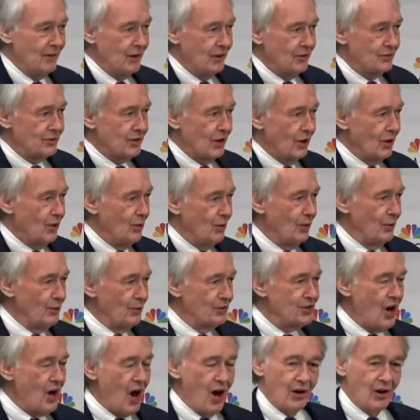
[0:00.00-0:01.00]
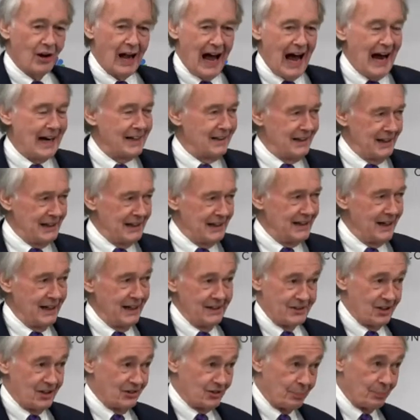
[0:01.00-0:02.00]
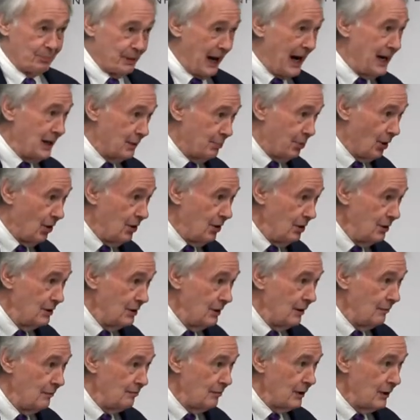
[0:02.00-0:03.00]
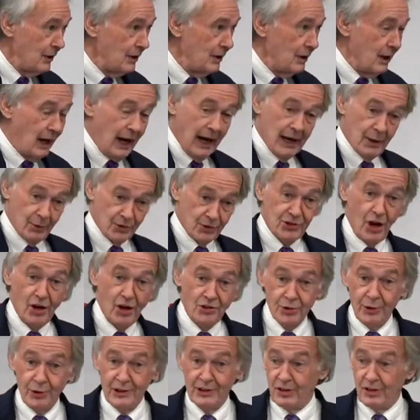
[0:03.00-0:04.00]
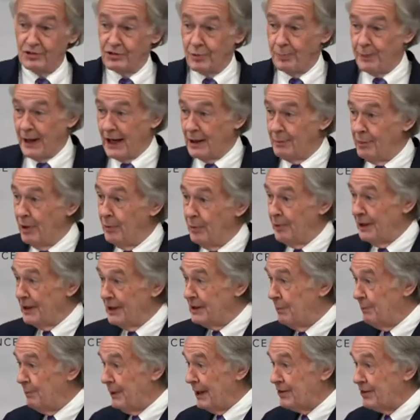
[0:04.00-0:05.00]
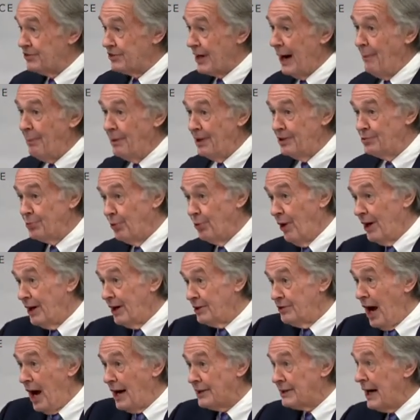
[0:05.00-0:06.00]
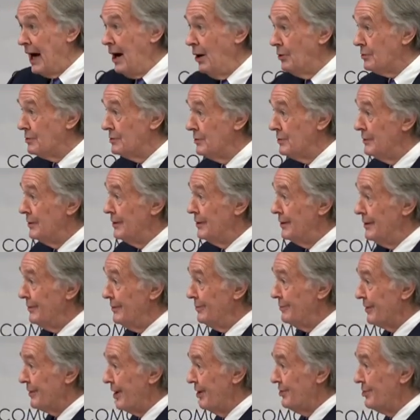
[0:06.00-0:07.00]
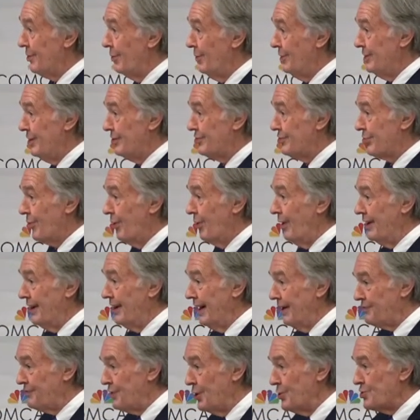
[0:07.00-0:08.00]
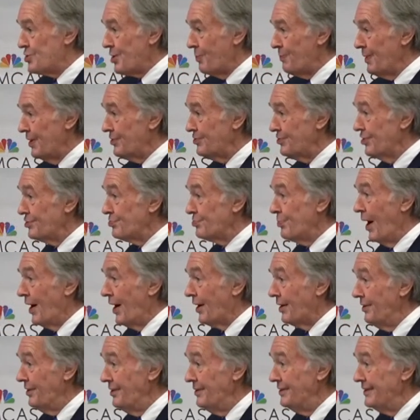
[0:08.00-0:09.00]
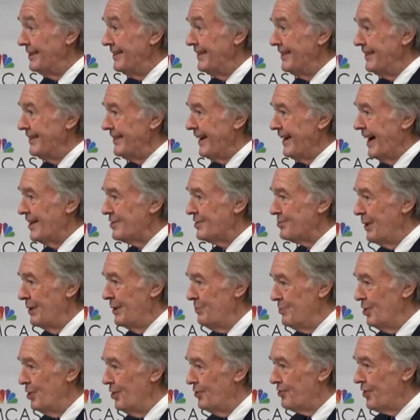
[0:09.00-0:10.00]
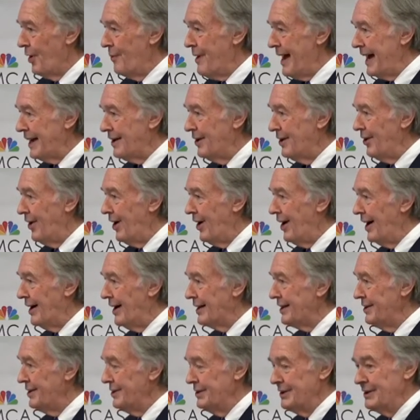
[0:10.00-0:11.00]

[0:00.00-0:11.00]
So it was all highly anticipatable, and it was also anticipatable that the biggest companies would want it knocked out because it would destroy their future business model as we move from analog